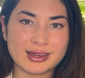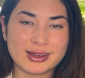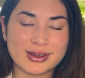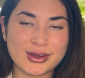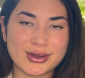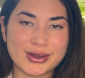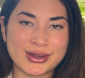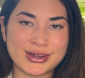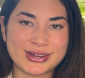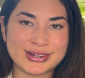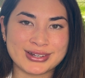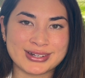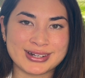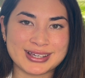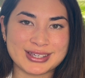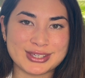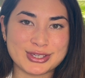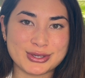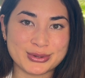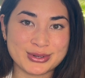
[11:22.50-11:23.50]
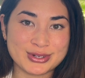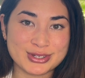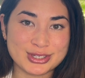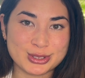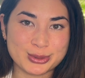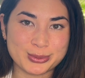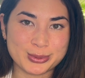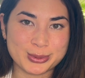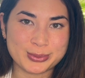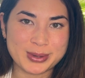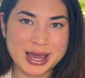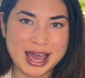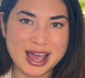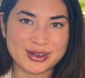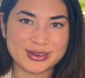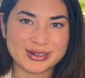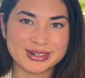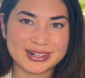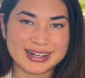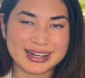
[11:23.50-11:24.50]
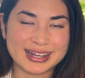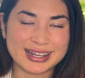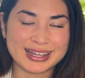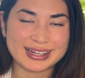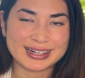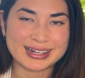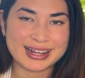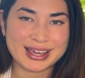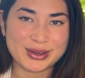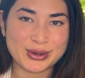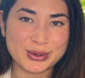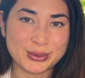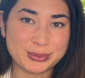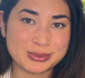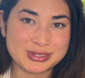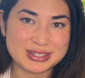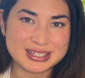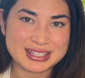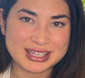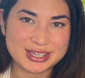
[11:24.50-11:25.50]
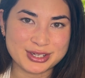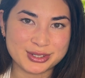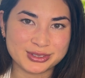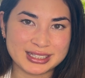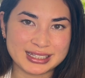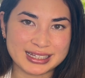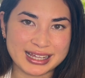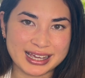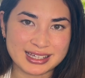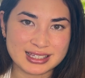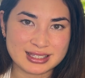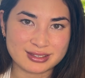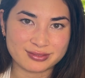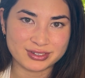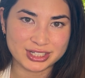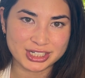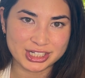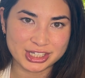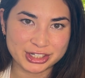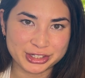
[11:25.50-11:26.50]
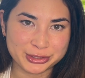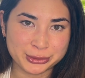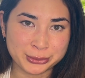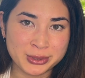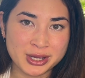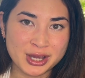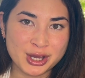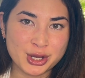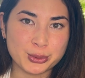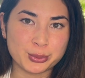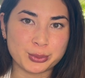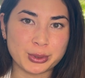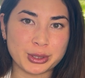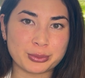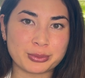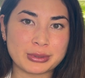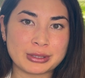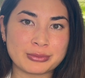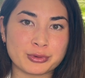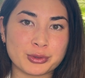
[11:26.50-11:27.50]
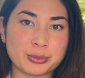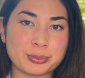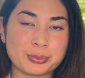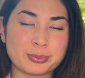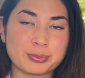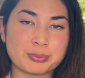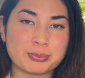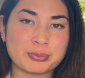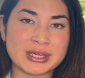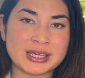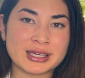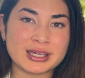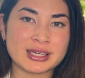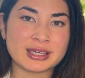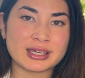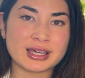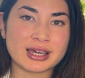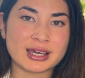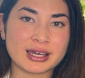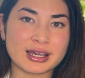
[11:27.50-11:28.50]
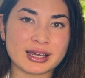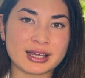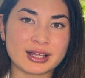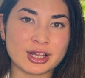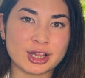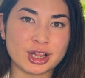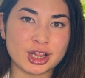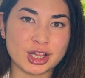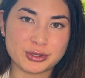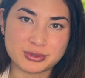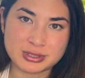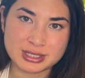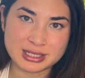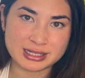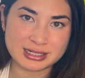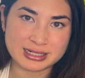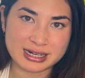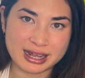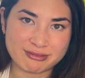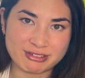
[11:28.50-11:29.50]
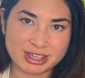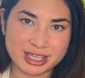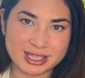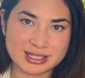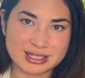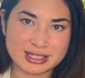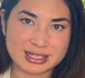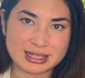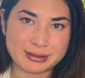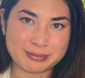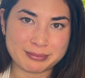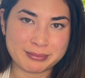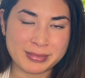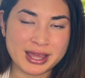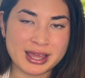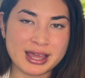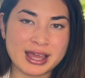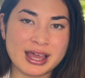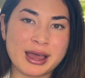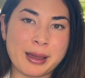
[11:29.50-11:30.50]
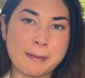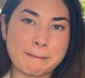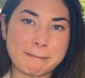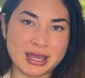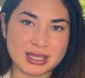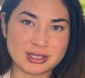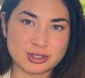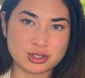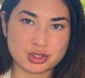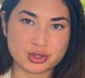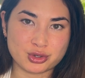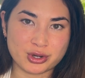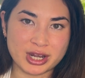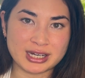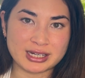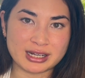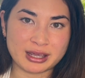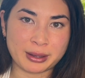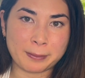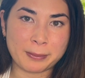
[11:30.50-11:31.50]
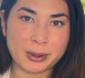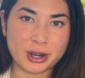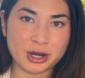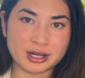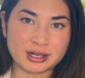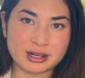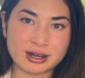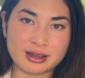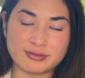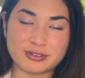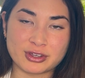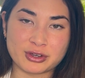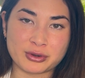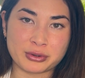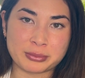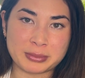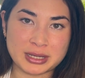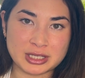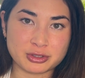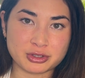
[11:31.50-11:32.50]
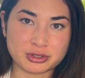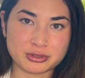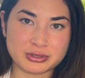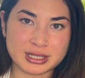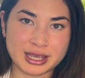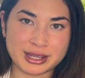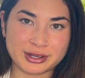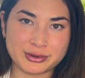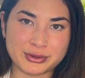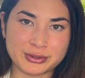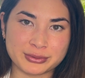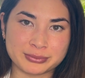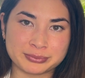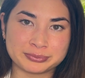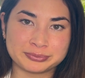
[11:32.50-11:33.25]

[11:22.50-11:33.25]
on your superpower, and I hope to see you in the next video where we will be closely diving into the menstruating part of your menstrual cycle.